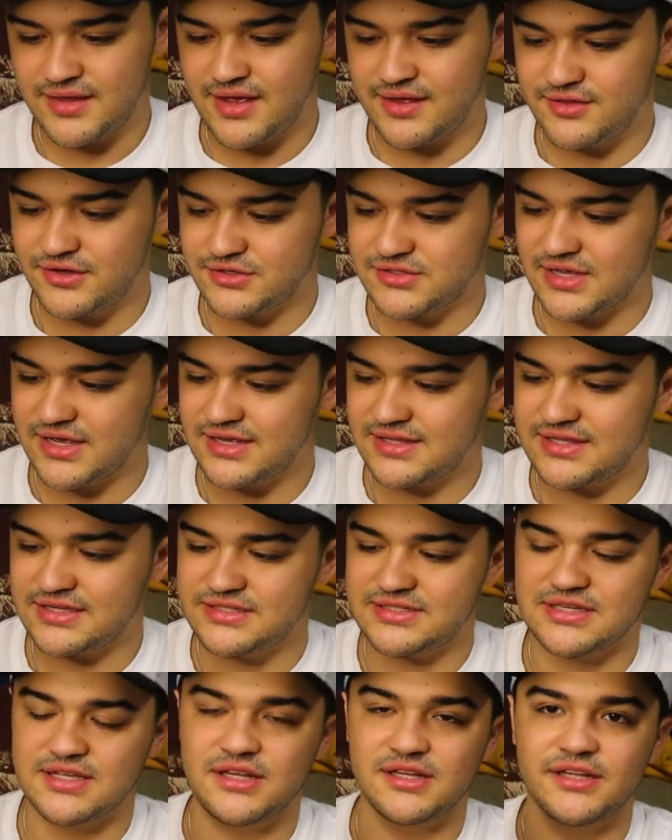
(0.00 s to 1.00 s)
And there's like
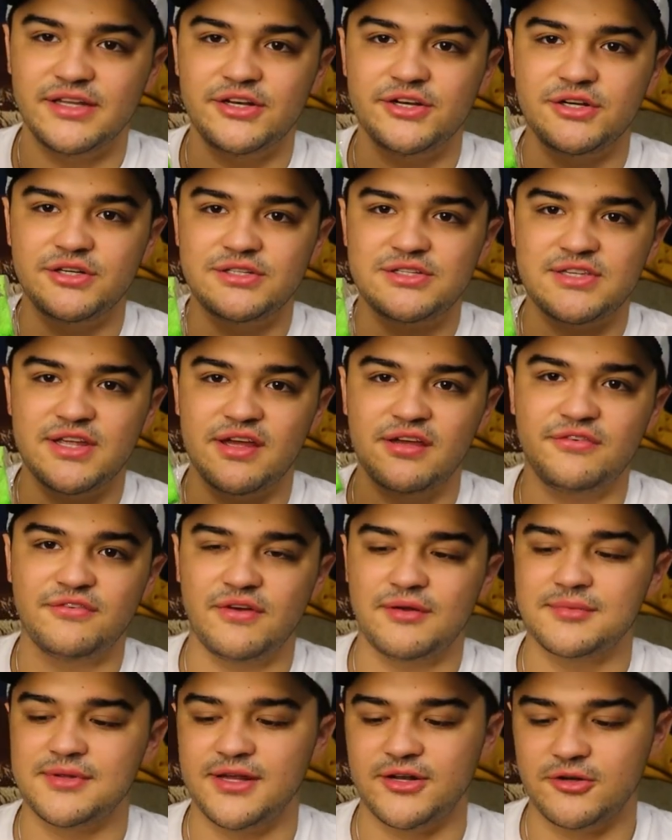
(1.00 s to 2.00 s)
this glitter stuff.
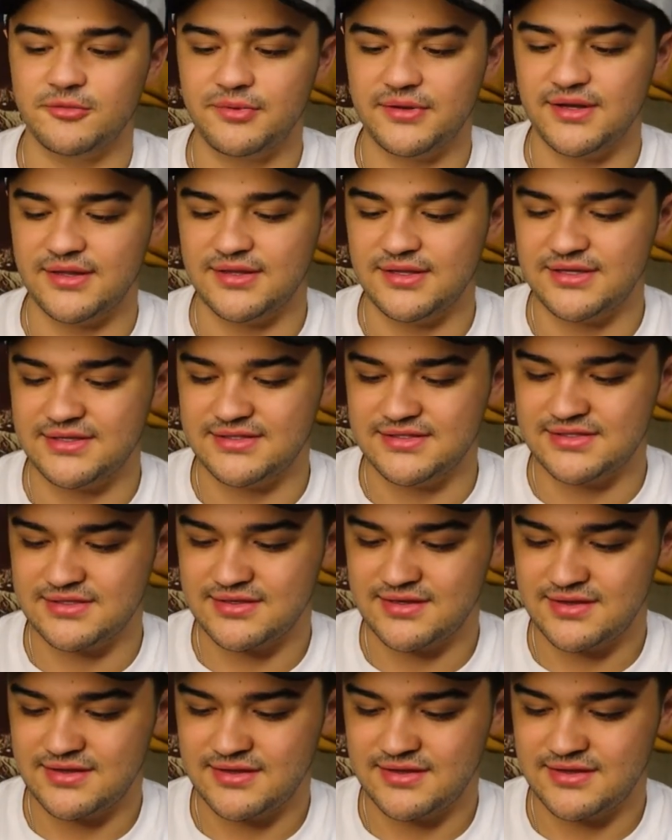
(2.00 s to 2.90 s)
I'm not opening this.